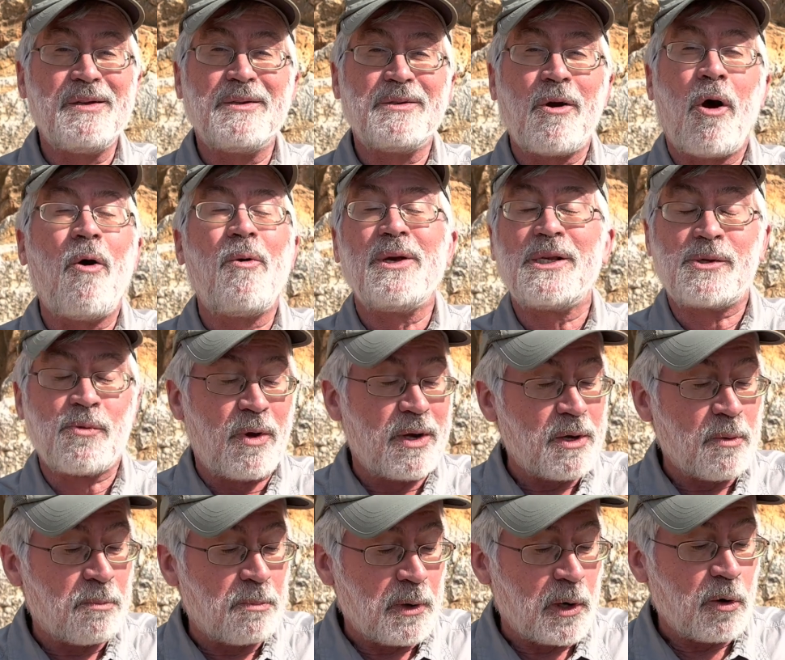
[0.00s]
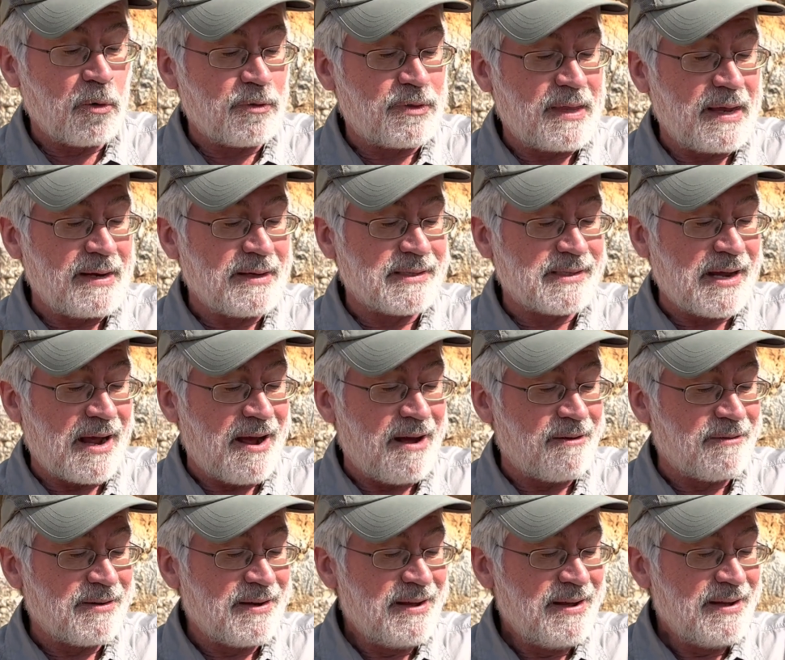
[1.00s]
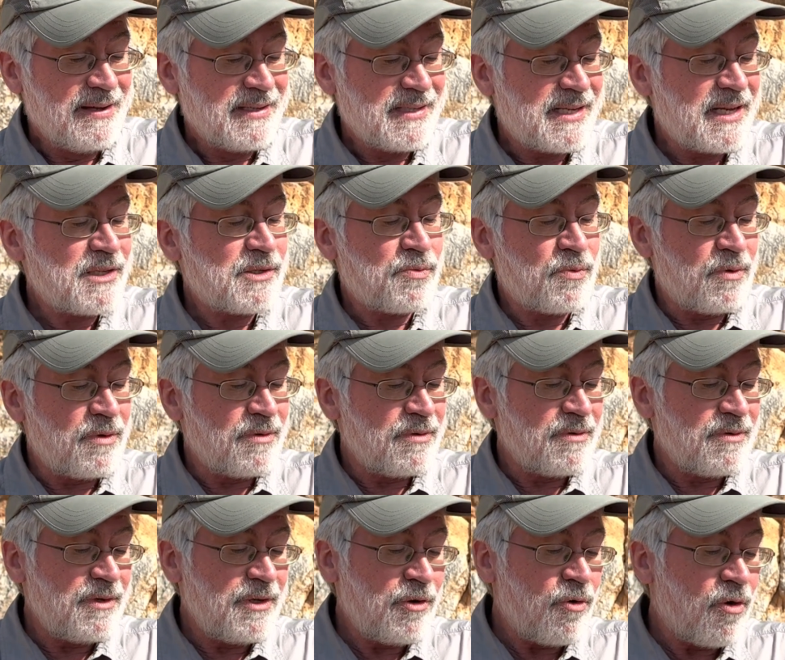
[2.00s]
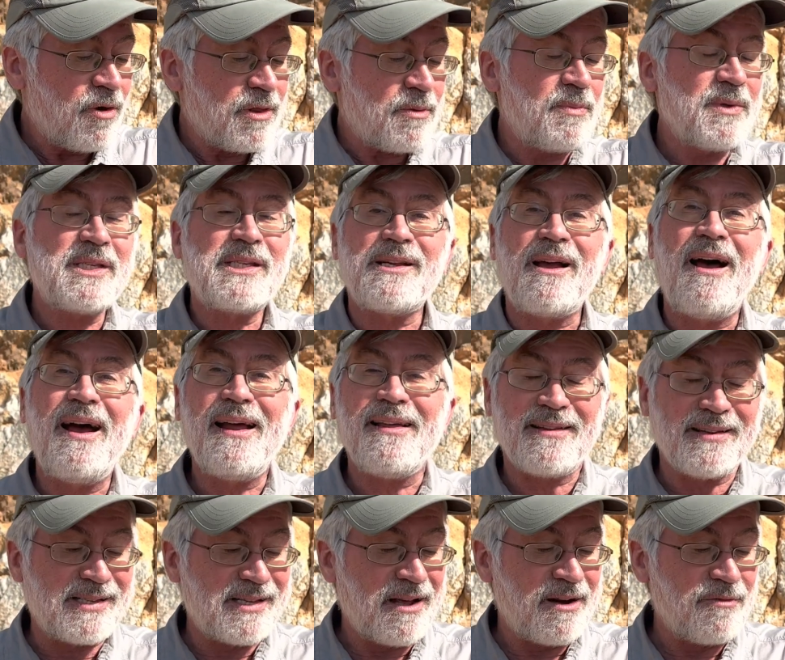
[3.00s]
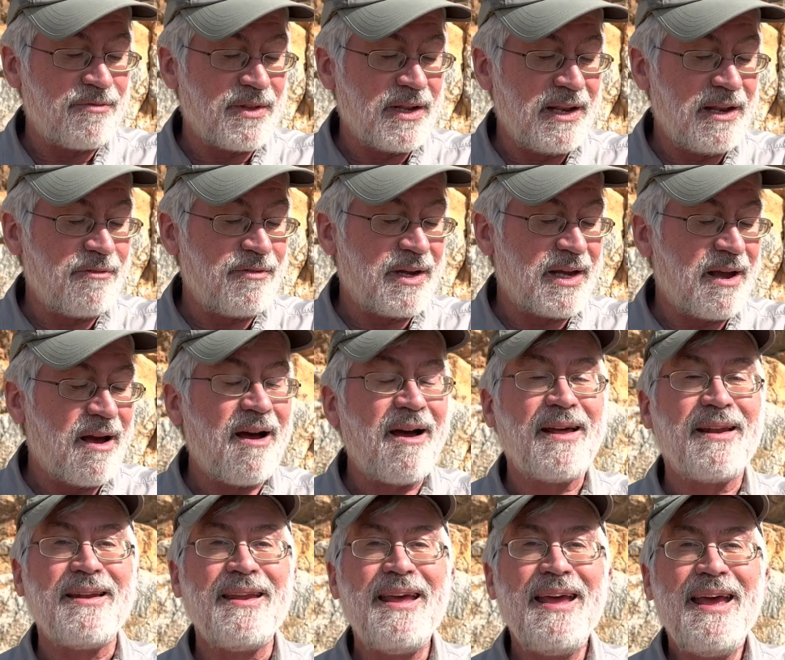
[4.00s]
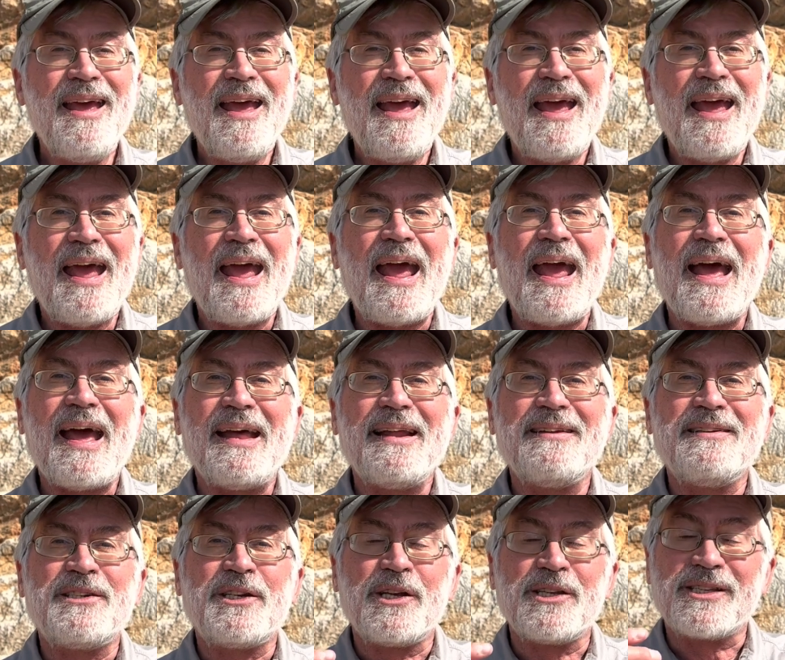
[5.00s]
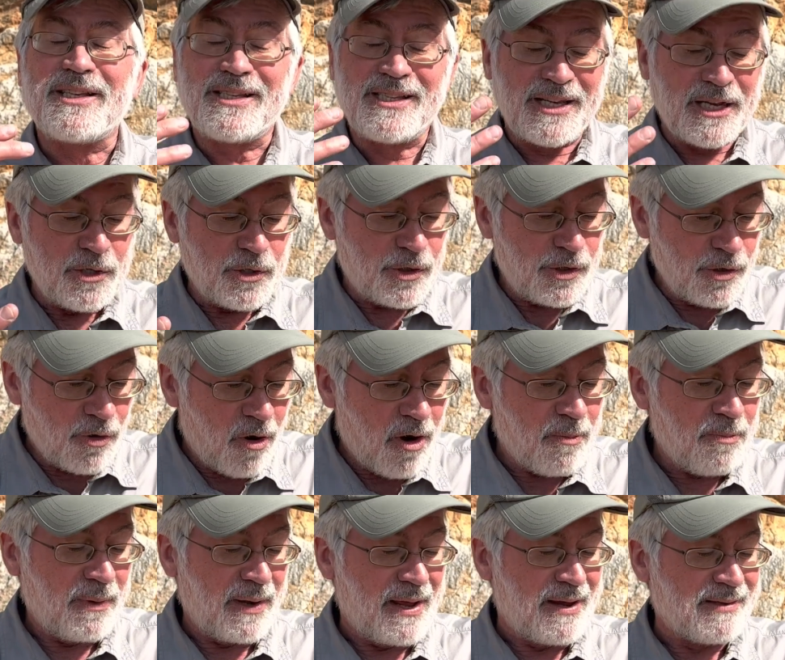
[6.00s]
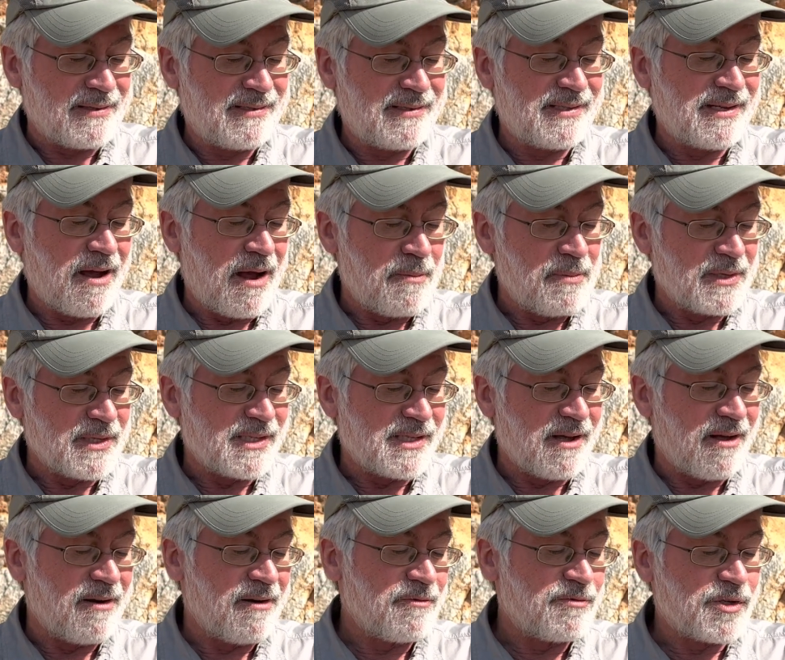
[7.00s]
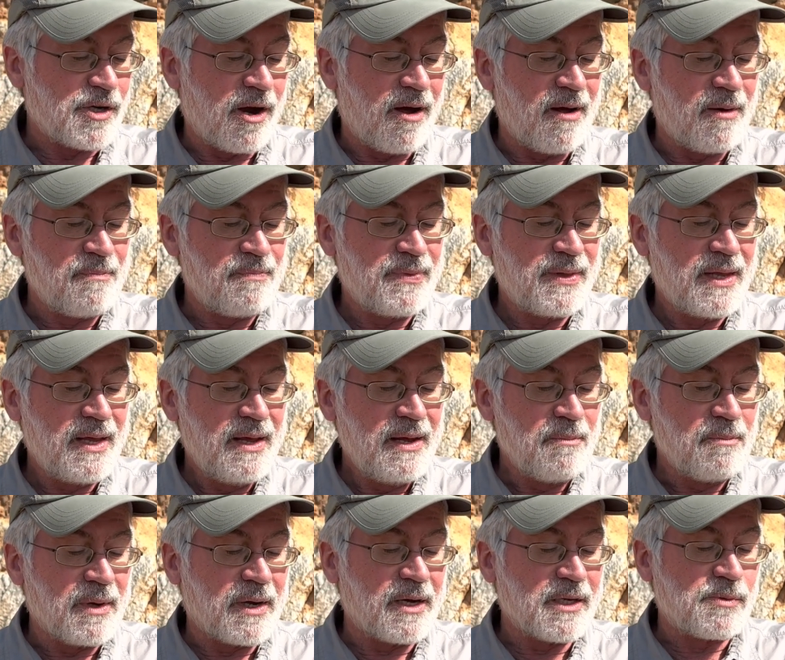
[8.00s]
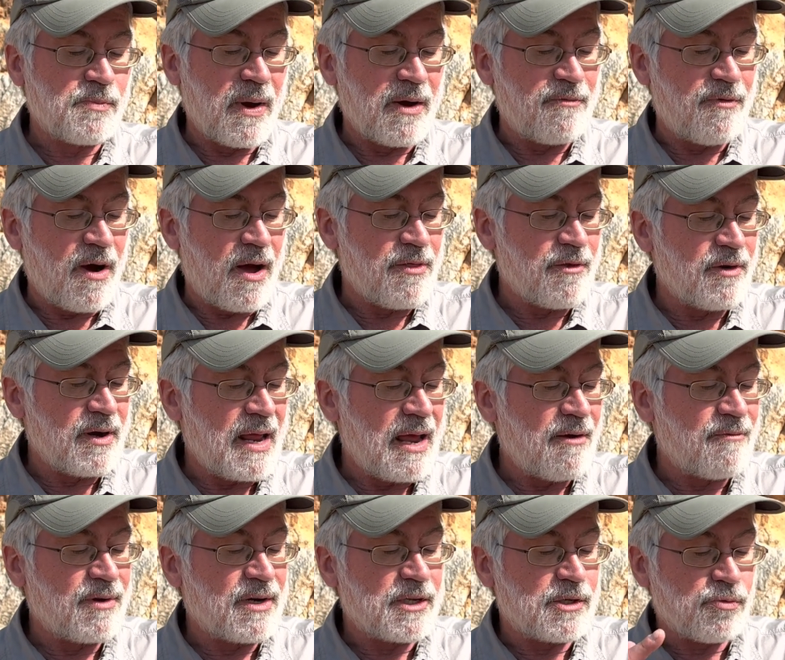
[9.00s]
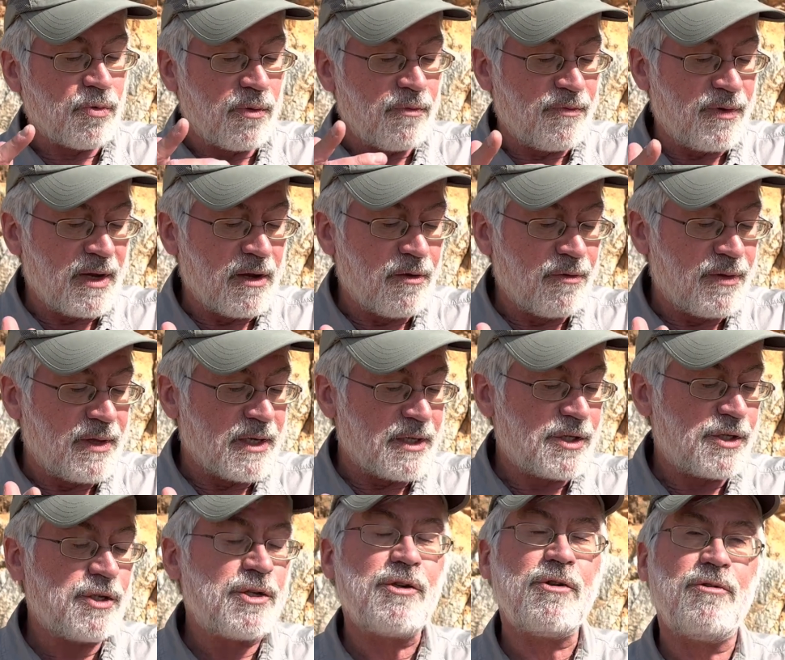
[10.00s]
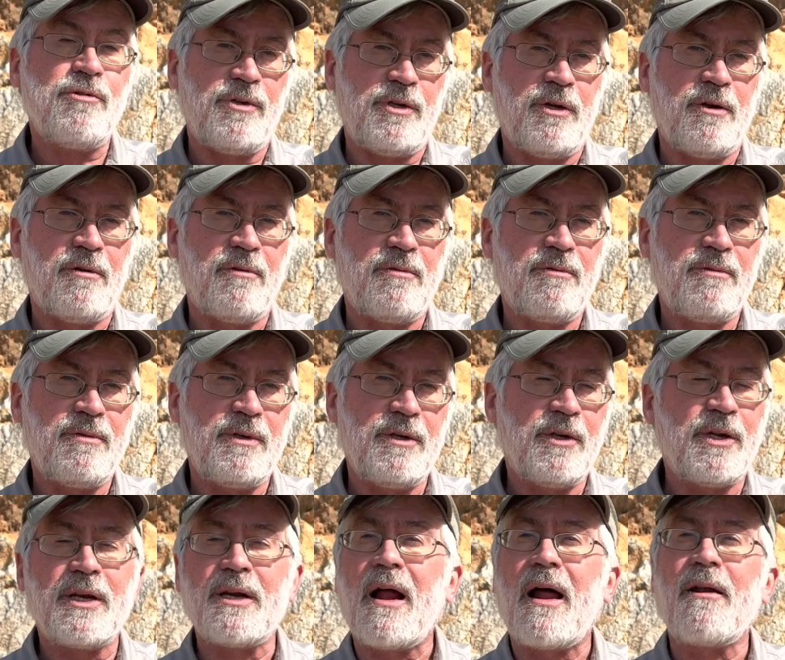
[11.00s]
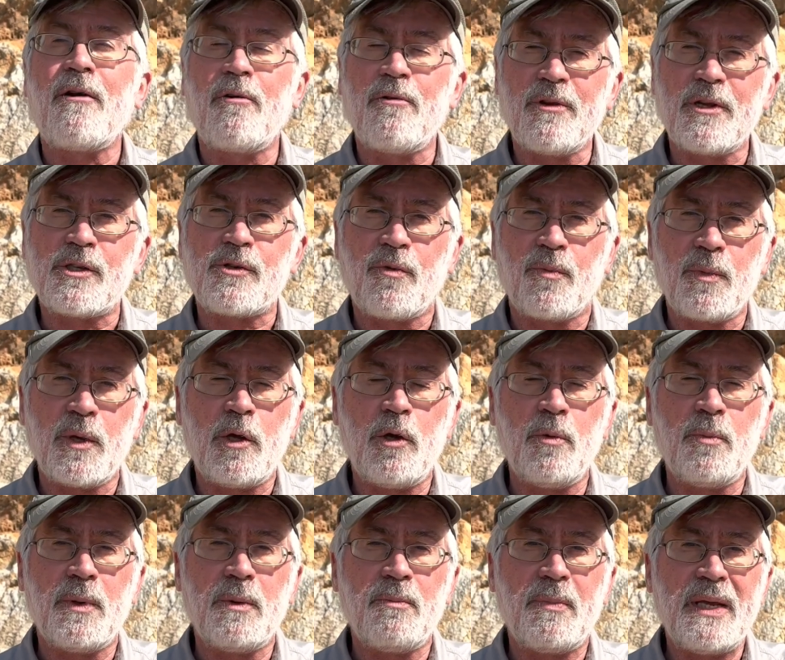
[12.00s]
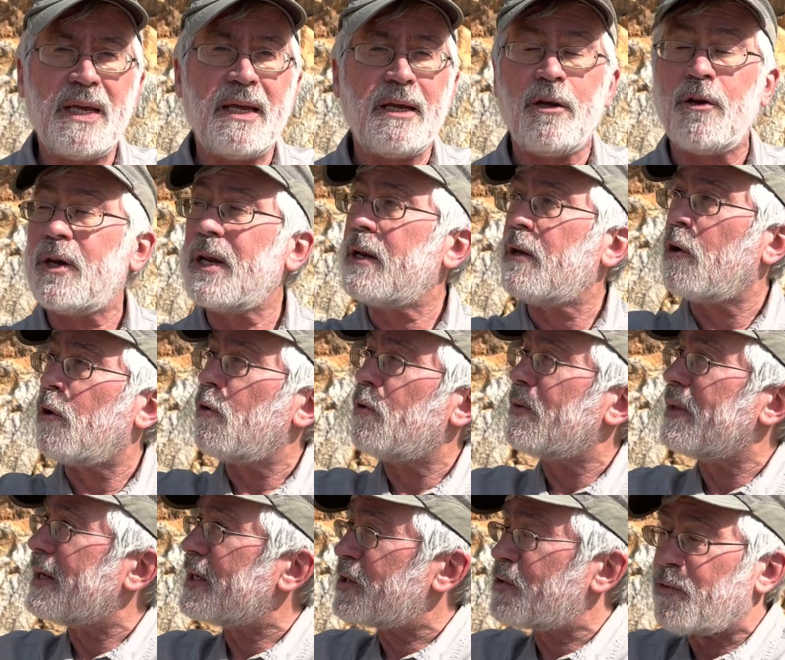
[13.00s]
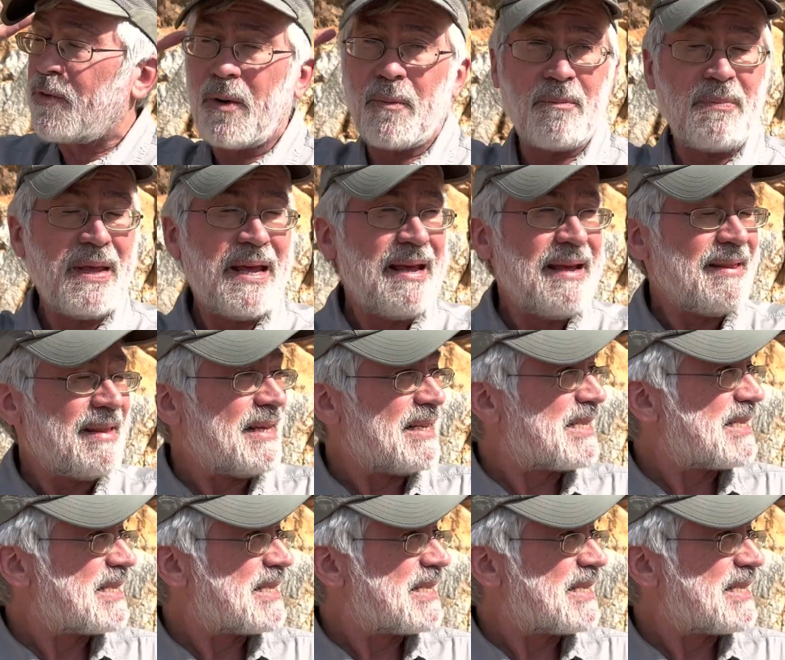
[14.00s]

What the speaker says: always the one to blurt things out, says, well, you are the Messiah, the Son of the living God. And Jesus says, you are blessed, Simon, son of John, because my Father in heaven has revealed this to you. You did not learn this from a human being. You didn't learn this from these